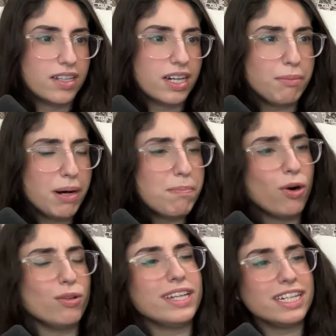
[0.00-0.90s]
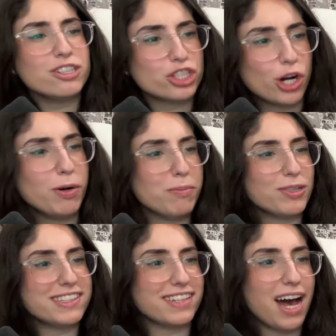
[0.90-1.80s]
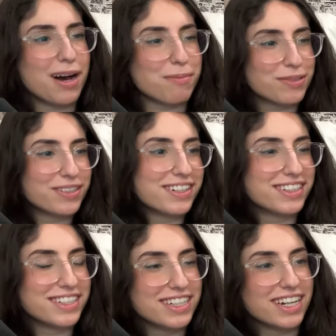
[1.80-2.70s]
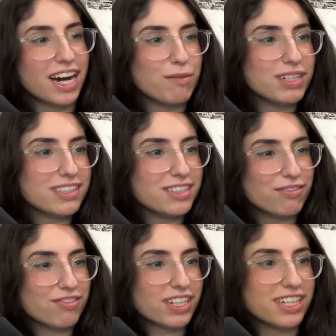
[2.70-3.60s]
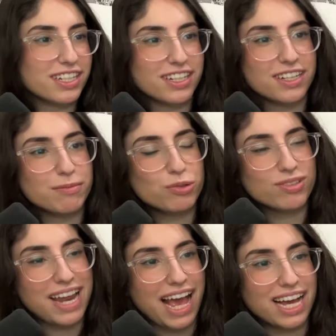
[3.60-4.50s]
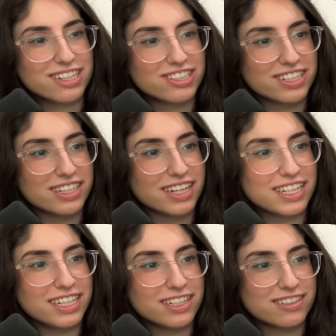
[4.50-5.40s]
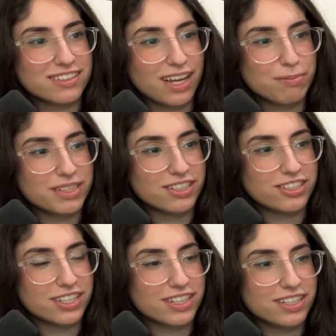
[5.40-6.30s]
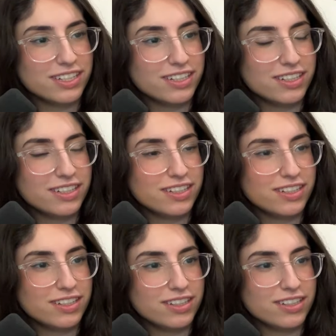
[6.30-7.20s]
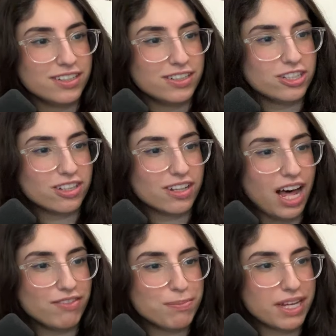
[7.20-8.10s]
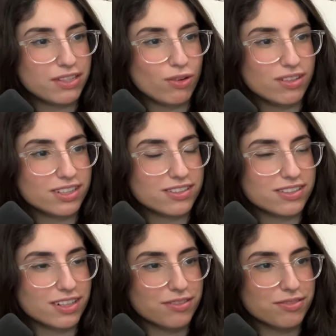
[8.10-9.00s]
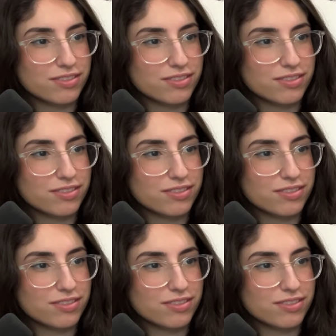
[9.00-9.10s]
Come on, Bolin, show him what's up. I wanna see freaking him doing the action. Like, he could stop this shit. Just lava bend all this stuff.